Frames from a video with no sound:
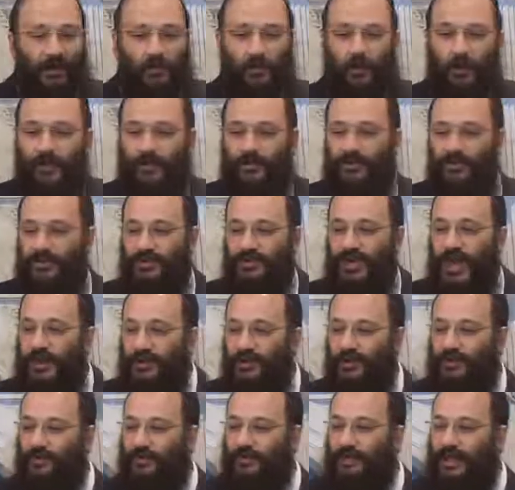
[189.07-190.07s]
when you
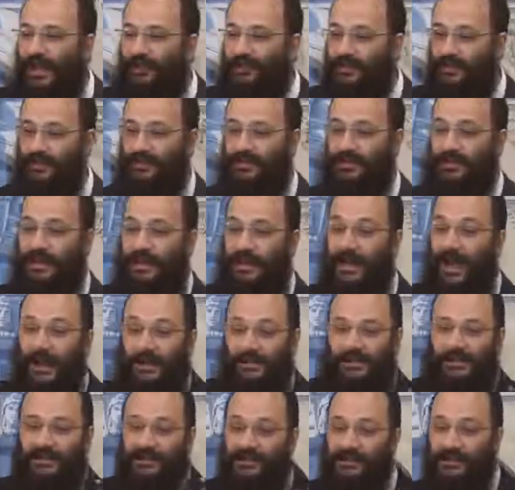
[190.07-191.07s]
shake the lulav and you say
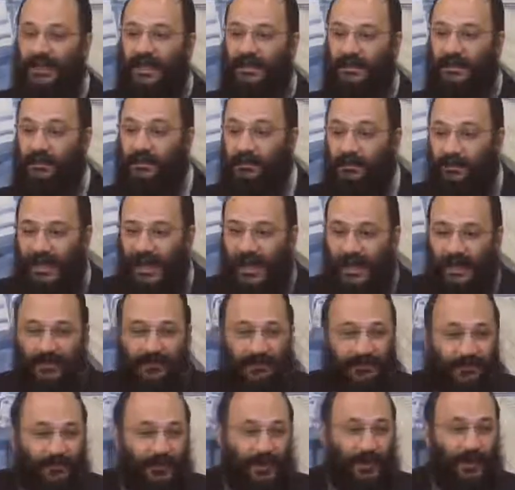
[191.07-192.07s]
Al Netilat
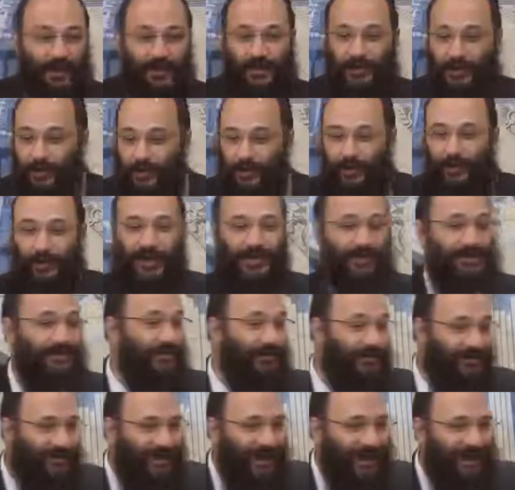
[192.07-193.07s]
Lulav, you would wash
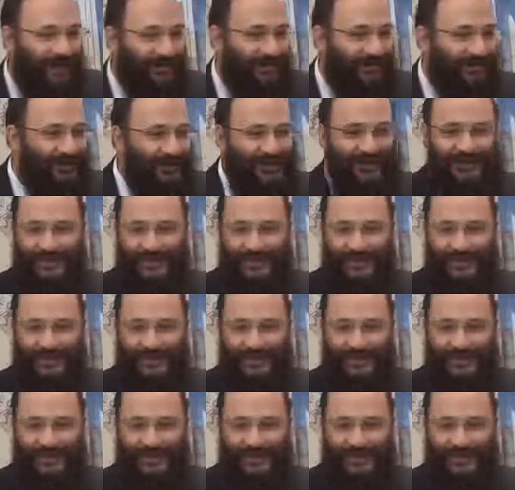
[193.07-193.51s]
the lulav.